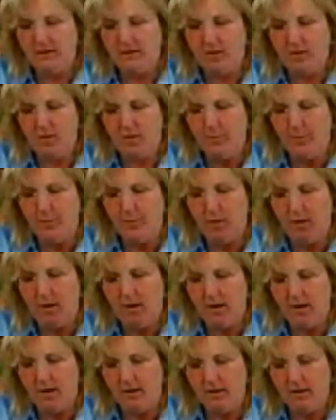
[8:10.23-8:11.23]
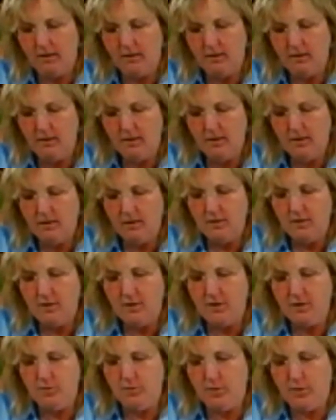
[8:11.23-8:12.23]
Hope you are
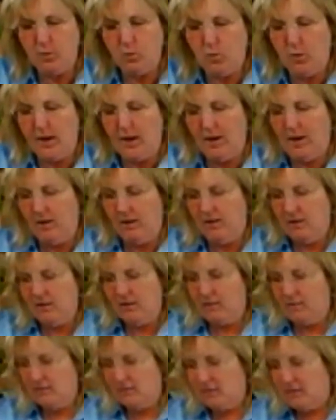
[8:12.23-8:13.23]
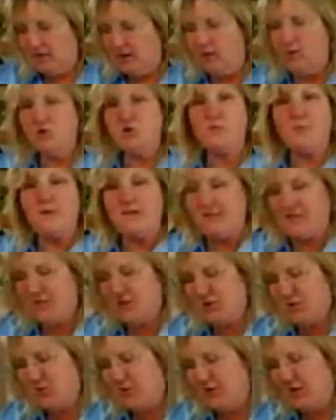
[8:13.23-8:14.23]
doing well. Carol's my
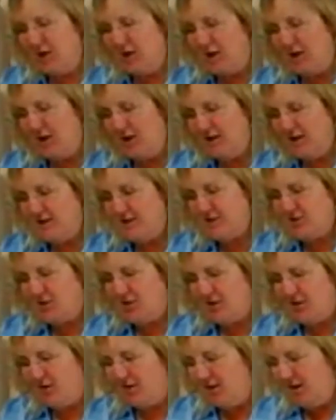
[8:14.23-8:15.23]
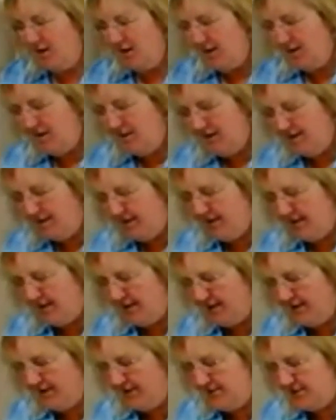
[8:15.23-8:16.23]
sister-in-law, and I saw her
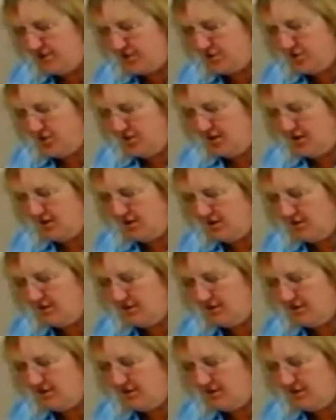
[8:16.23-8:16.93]
at Easter.